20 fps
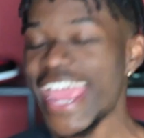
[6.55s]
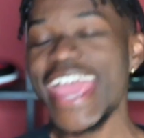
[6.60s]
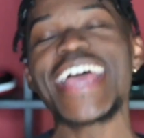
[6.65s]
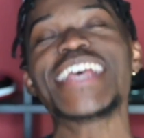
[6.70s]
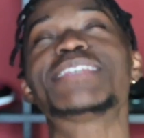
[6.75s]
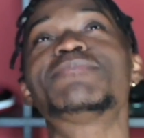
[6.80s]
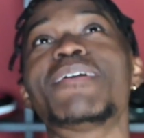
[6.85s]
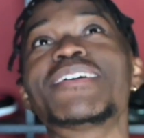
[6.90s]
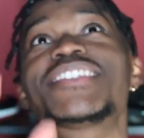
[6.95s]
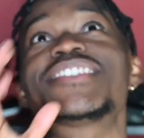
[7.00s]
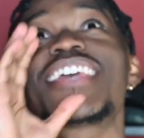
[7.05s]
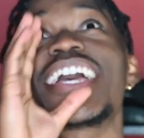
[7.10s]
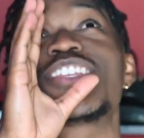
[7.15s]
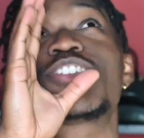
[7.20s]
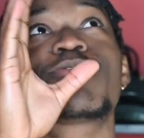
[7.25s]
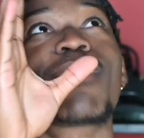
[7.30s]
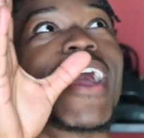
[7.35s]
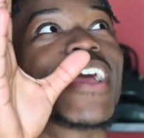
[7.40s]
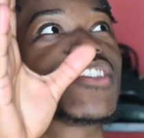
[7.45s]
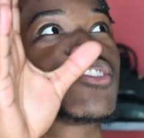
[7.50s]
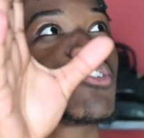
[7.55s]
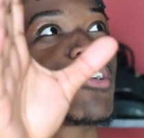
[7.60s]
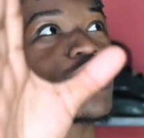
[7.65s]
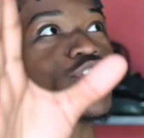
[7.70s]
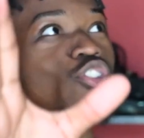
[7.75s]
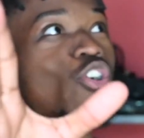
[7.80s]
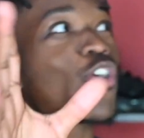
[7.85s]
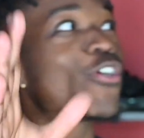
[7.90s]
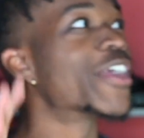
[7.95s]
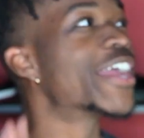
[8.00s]
As much as I tried to
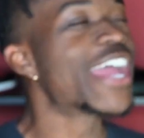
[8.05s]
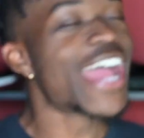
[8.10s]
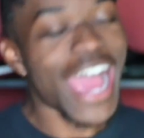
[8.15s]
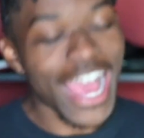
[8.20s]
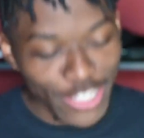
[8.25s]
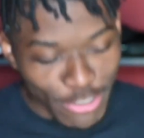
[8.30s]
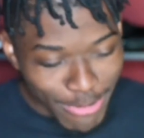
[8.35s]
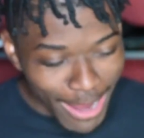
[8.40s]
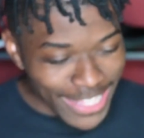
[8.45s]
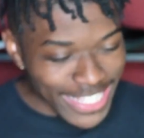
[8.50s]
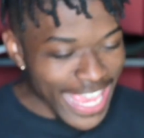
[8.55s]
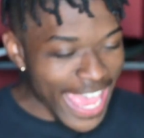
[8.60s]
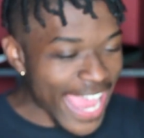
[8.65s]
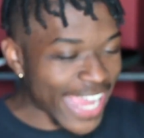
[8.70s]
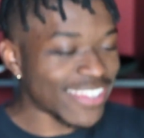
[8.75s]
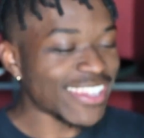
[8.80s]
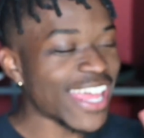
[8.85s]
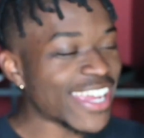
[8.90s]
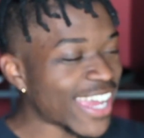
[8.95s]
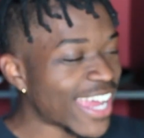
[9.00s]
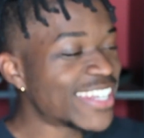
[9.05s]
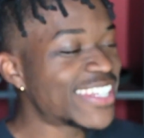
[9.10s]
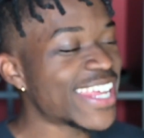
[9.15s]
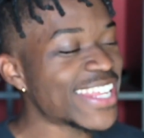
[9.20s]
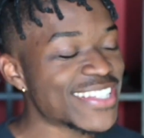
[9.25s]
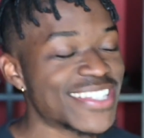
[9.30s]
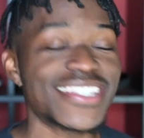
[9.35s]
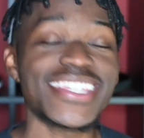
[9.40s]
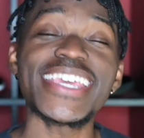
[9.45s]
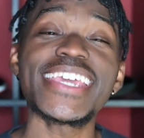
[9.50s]
ignore it, I tried to act like I
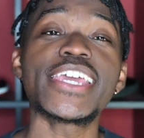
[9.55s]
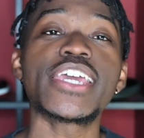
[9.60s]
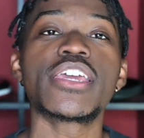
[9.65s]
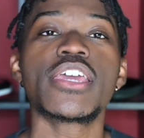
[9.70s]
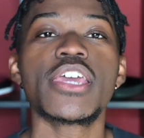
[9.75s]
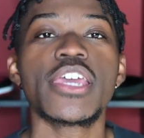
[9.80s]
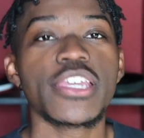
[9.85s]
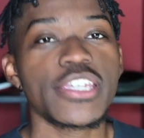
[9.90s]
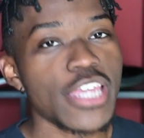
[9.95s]
didn't see it.